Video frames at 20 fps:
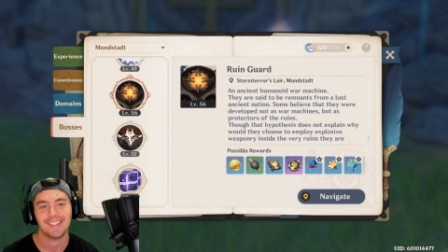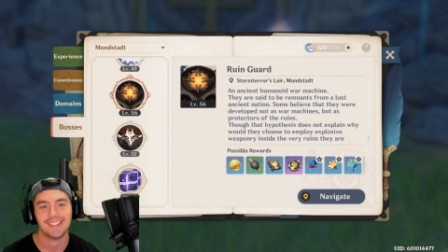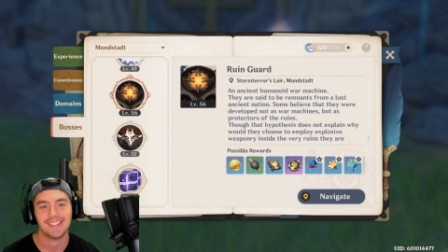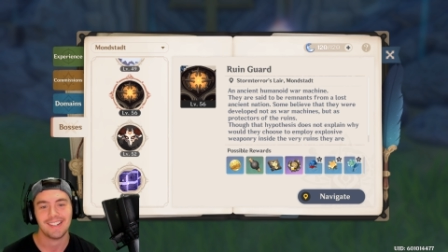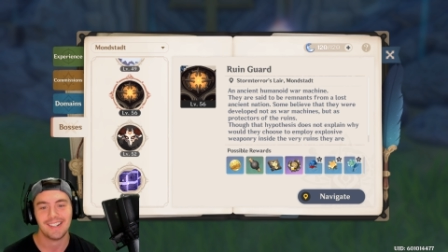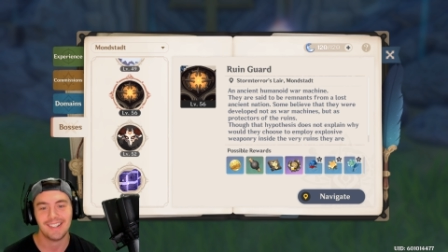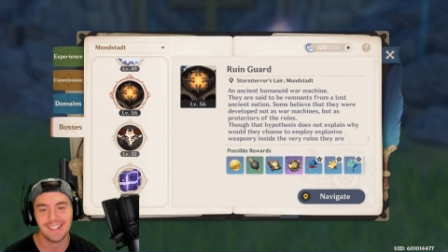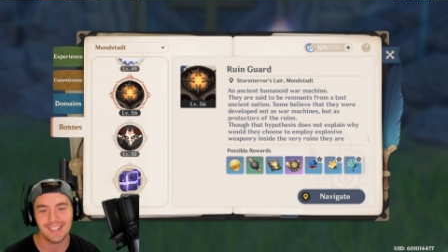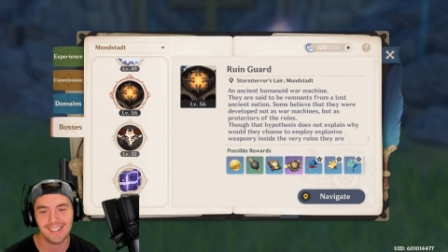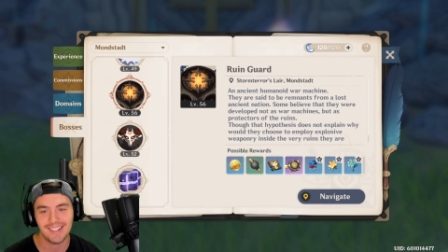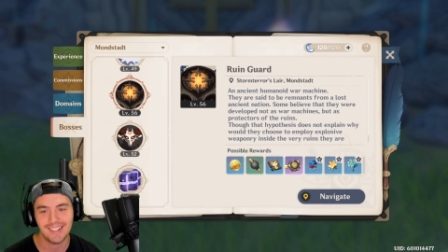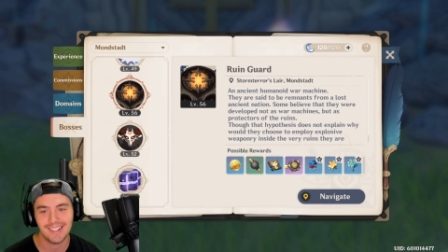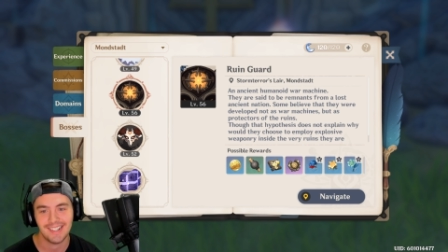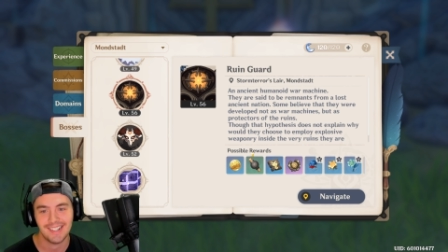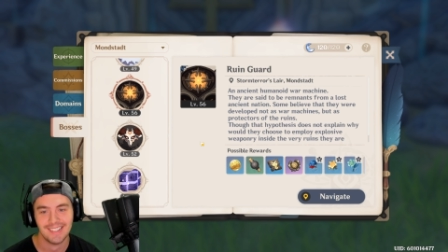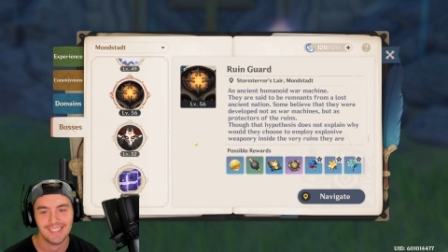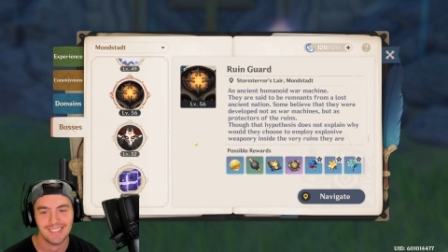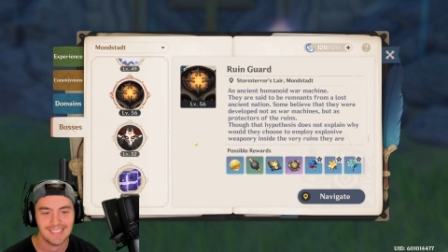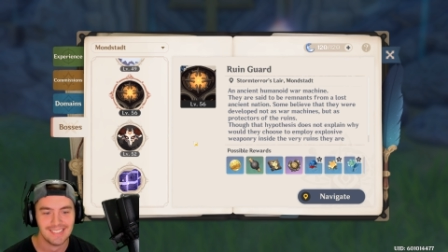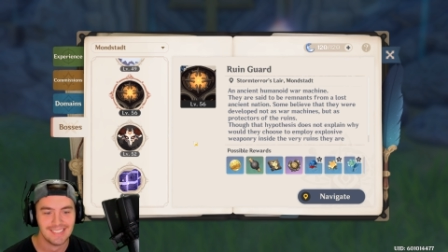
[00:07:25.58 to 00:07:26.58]

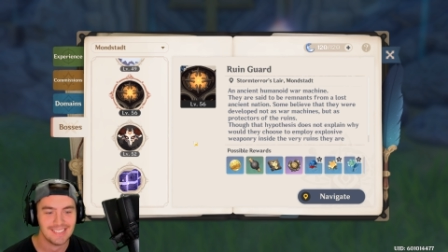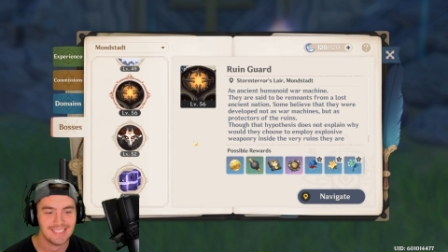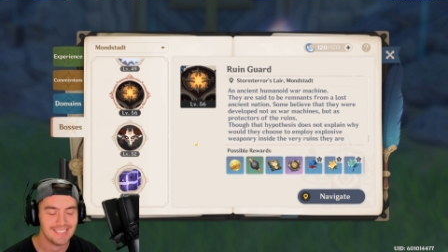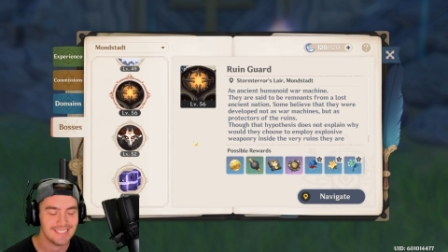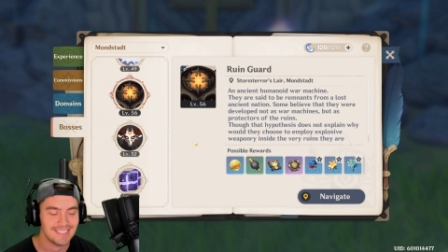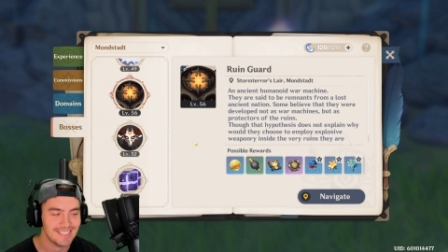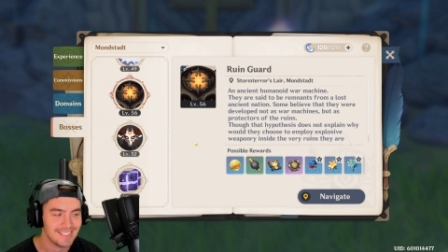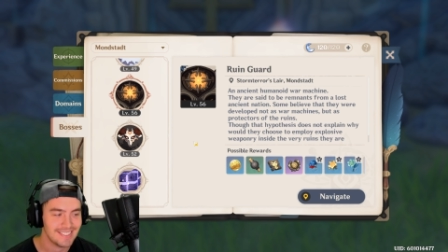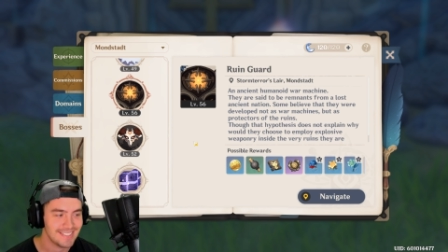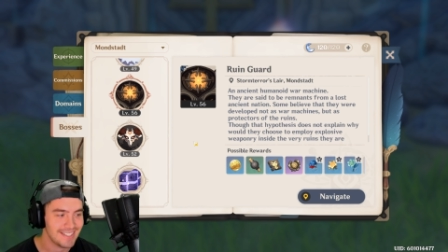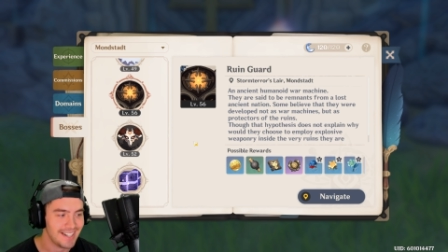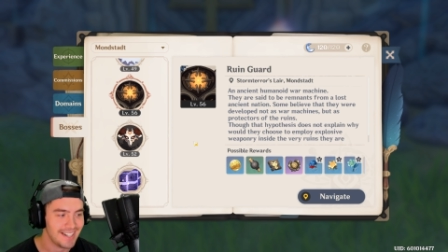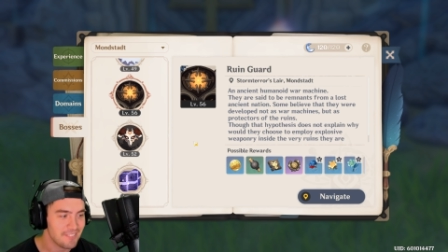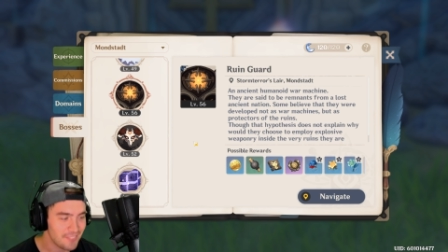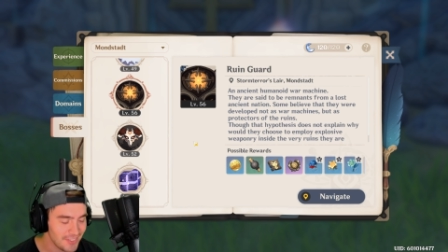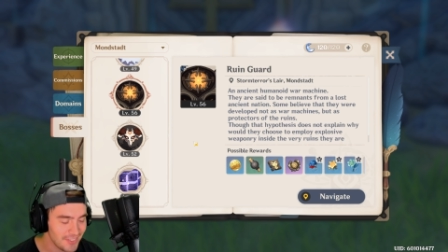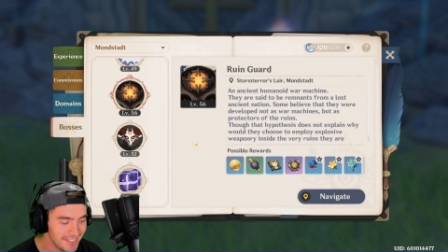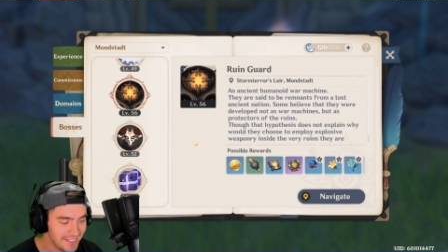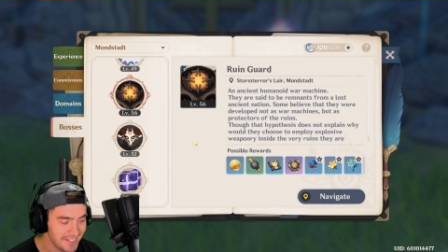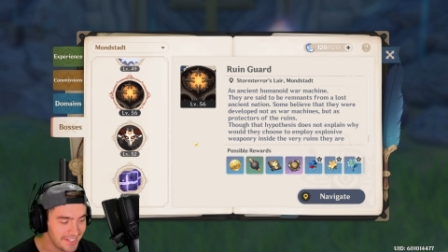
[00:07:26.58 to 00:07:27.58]
Oh, I
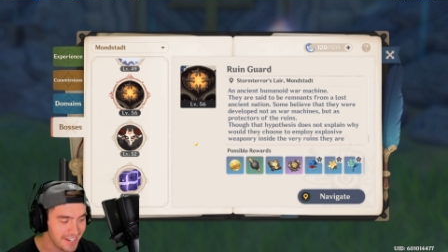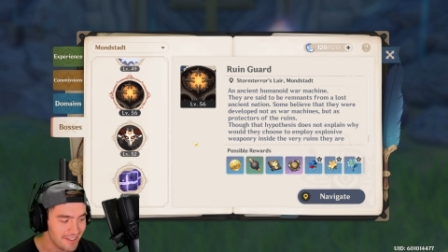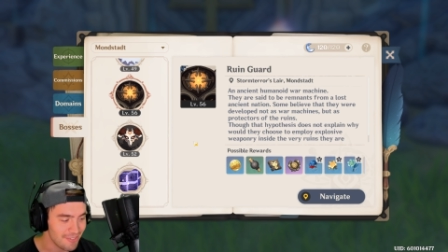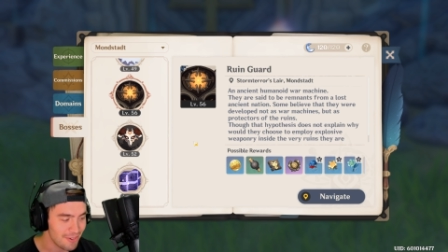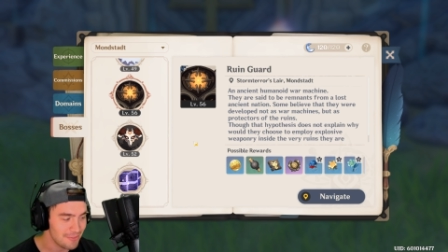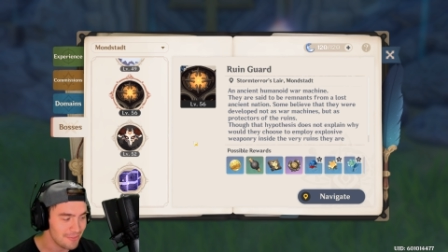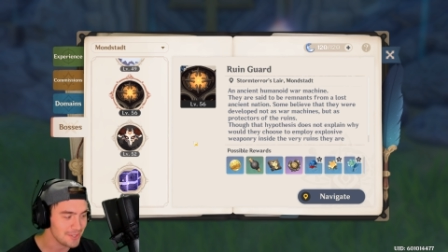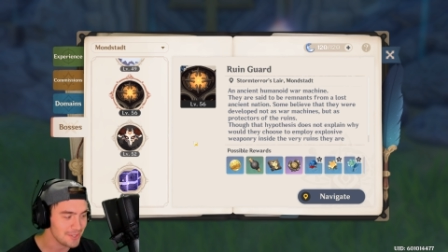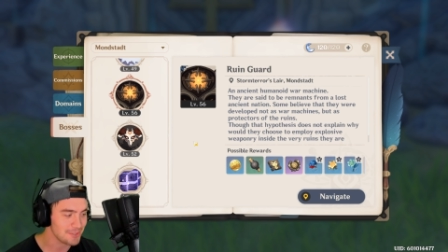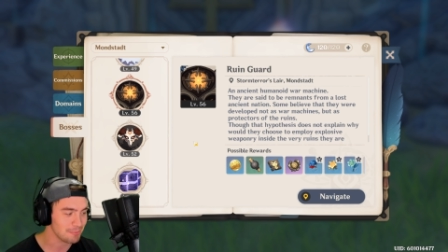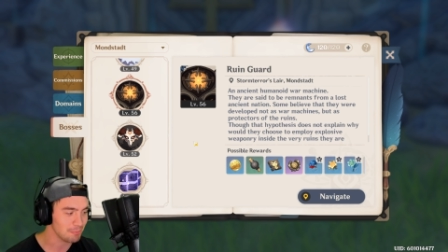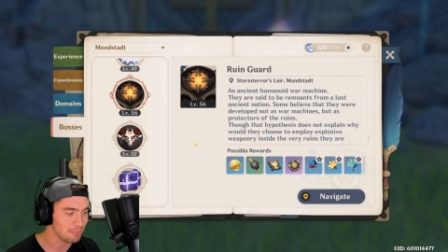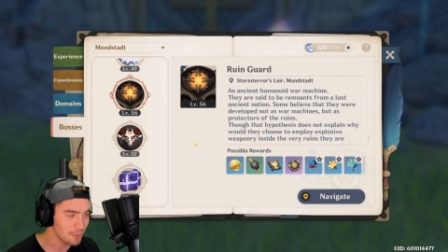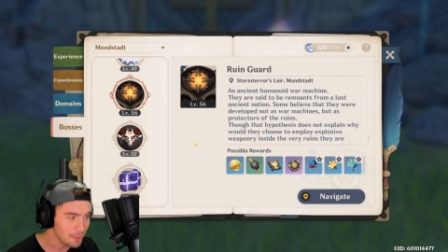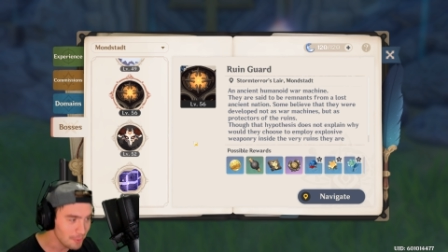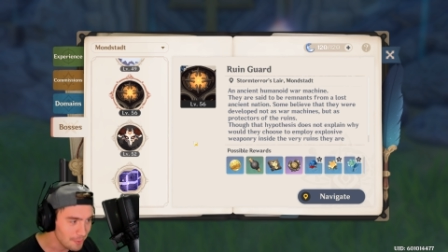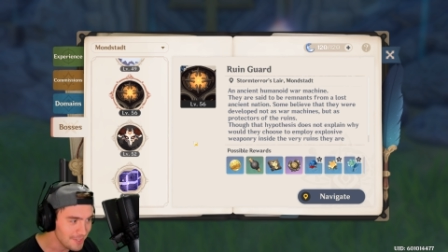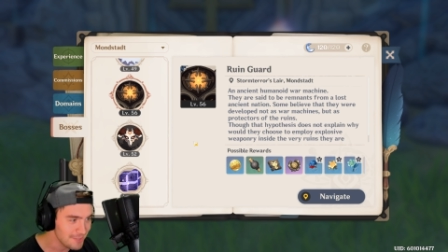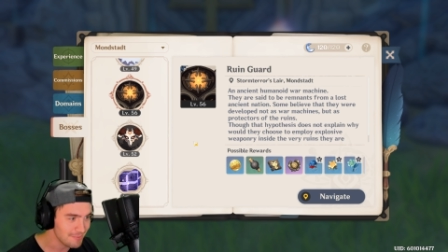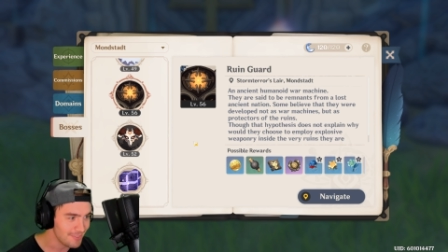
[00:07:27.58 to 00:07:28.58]
feel like I've almost
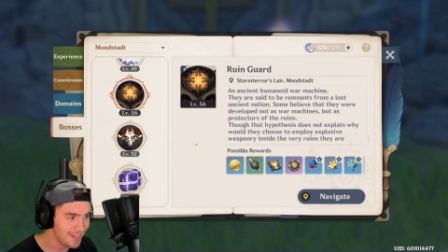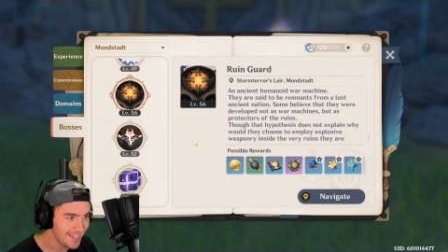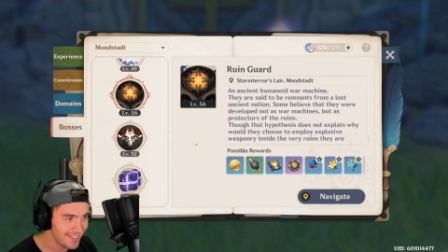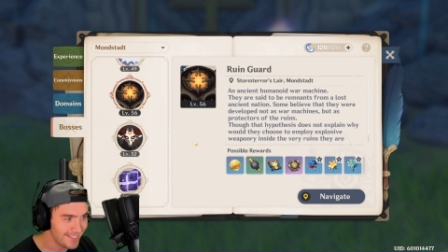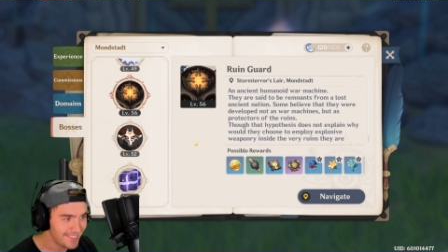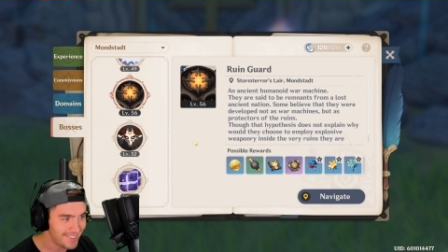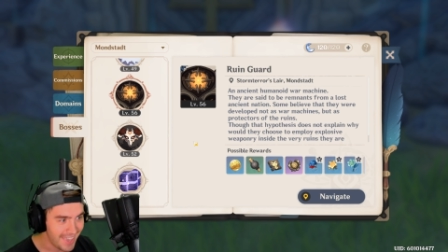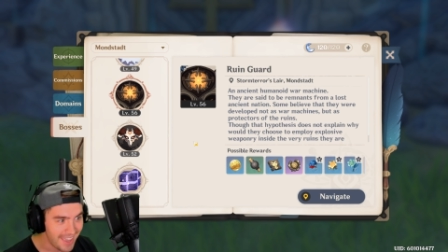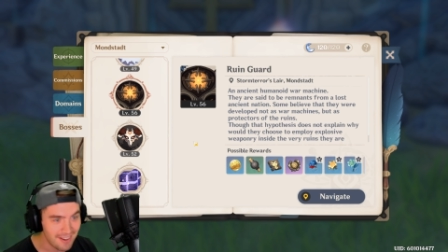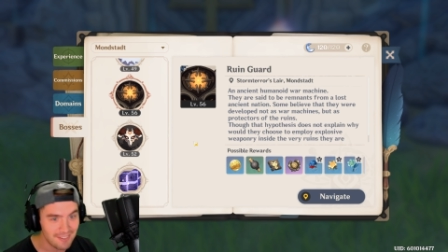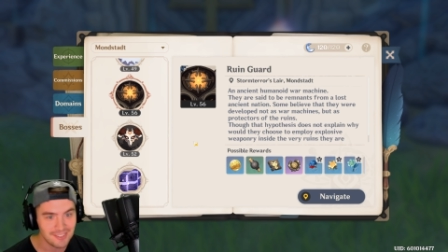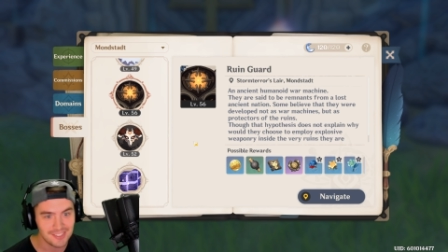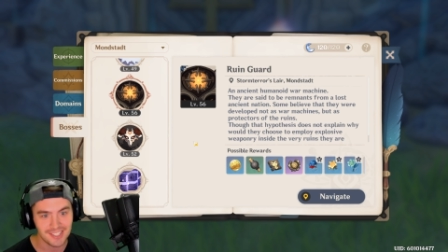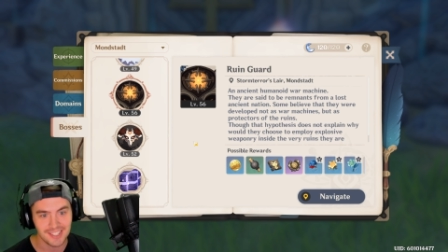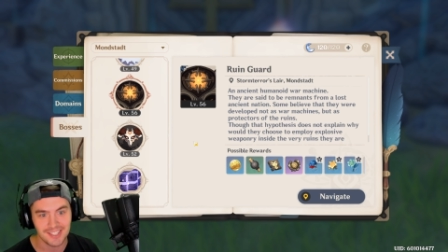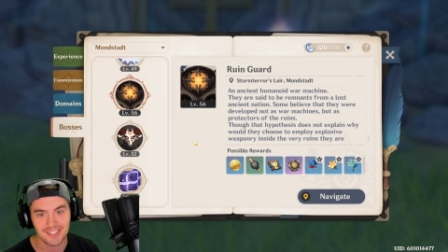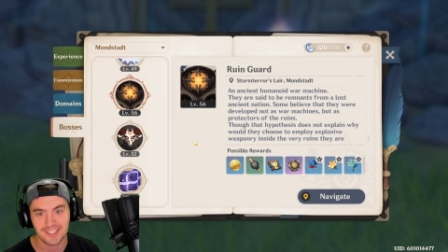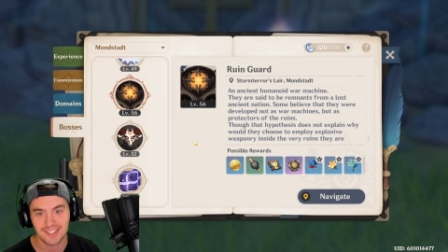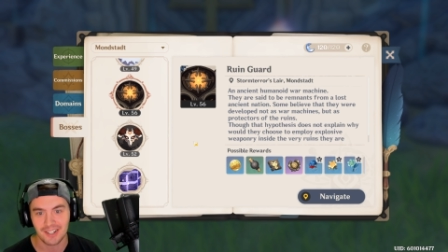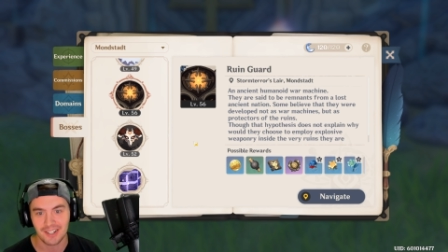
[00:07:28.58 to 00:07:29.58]
ruined my account
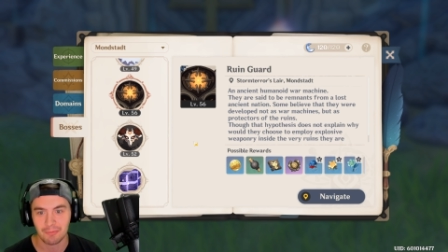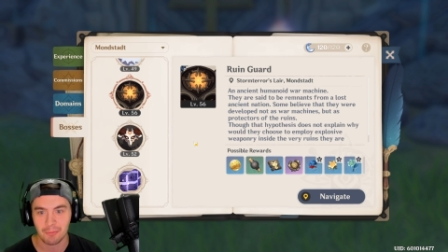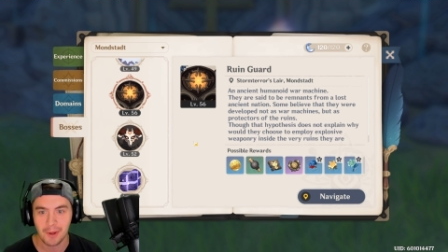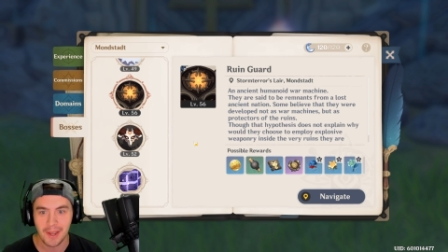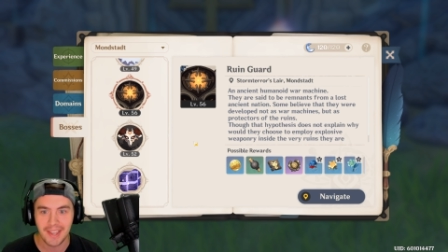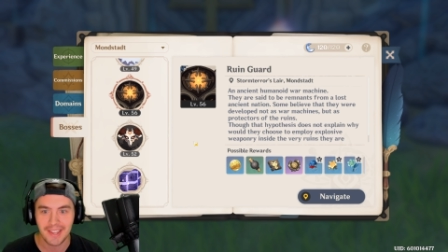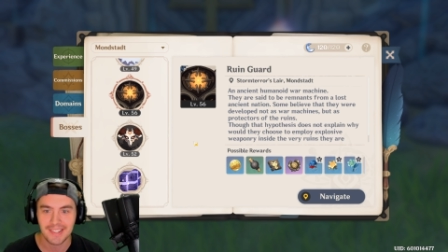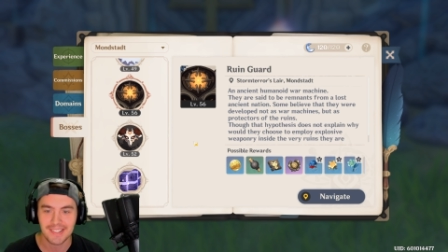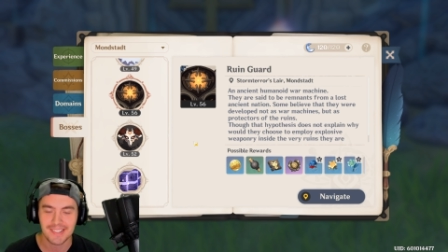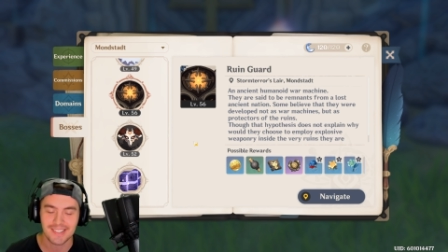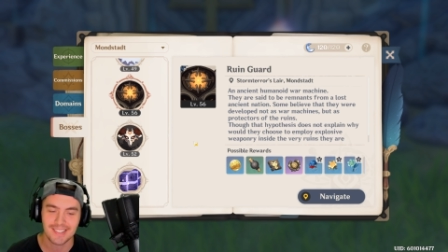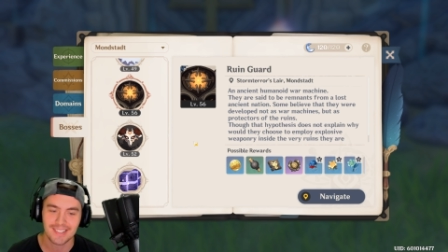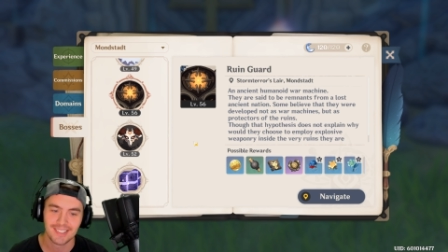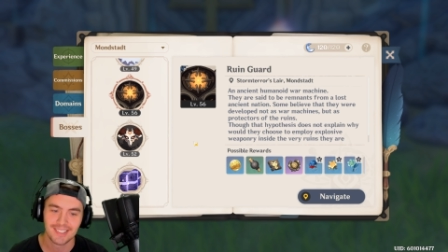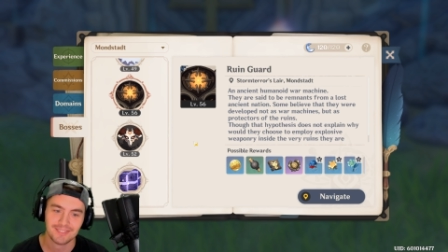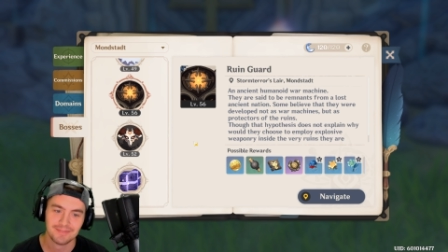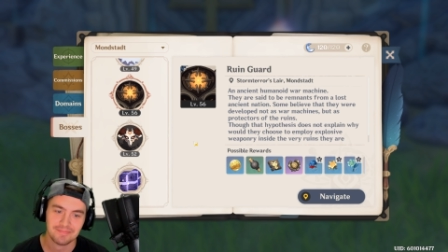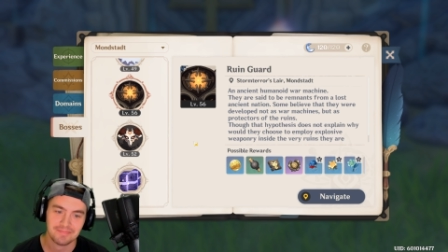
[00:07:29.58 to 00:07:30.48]
in some ways.